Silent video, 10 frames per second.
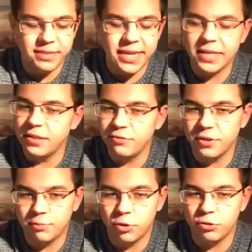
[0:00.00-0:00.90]
taking a
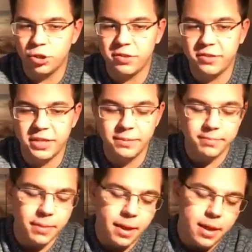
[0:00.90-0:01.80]
different approach on the
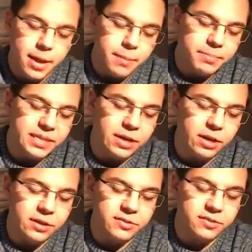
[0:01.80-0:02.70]
scene,
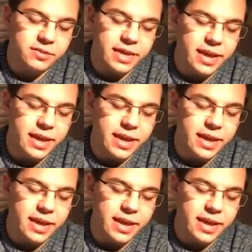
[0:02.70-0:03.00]
because